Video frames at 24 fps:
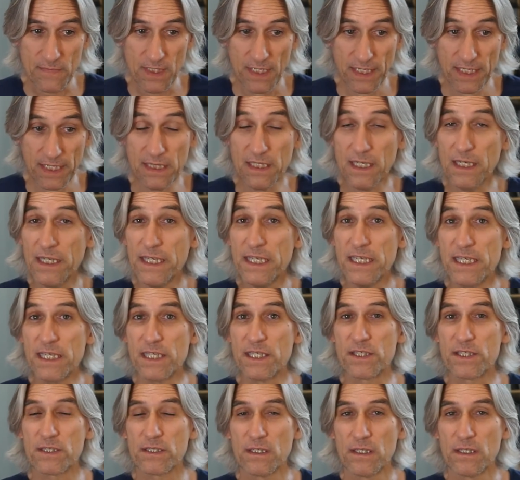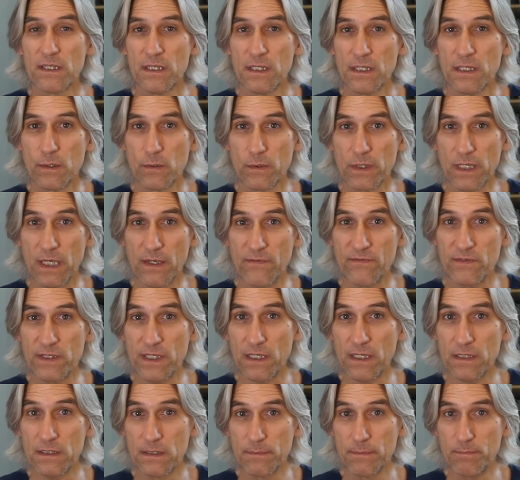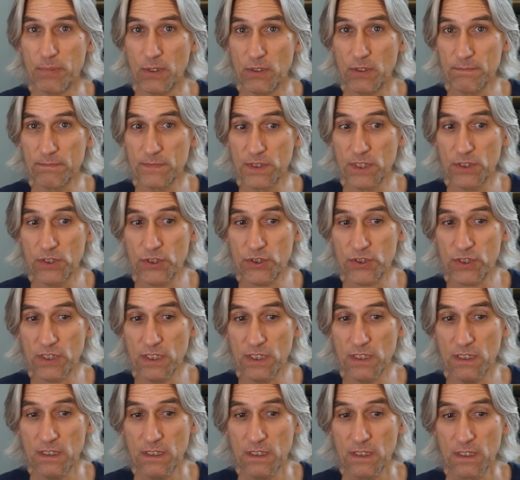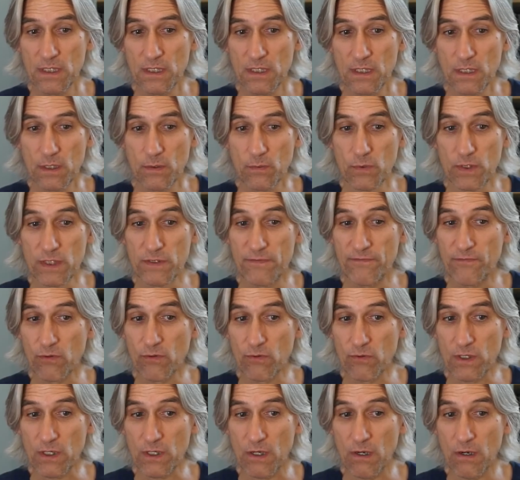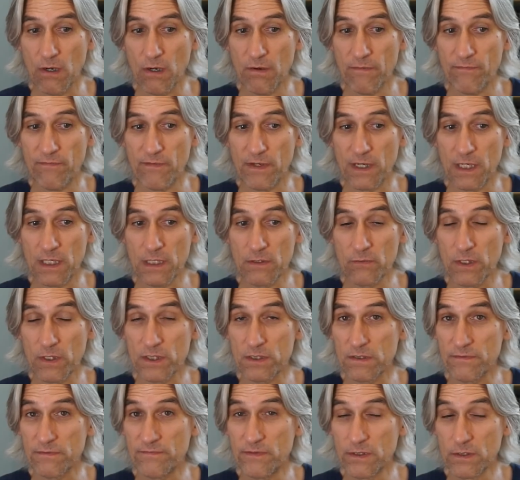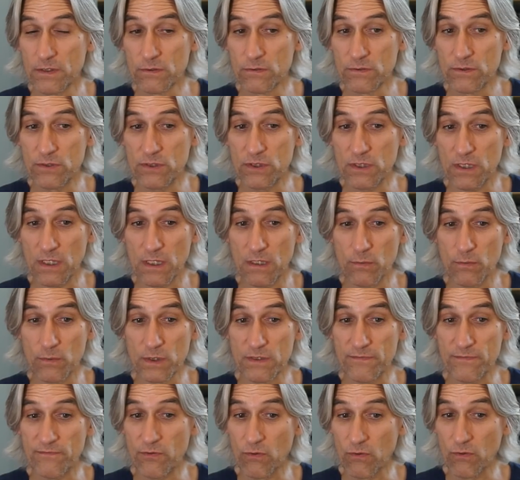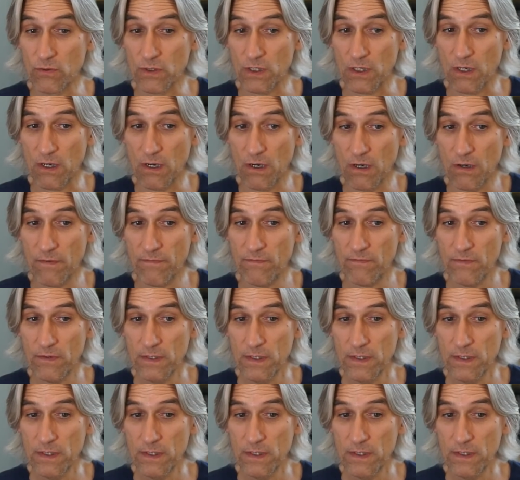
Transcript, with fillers: in the lead, we have Jan Nepomniachtchi with four and a half. Alireza Firouzja with four and a half.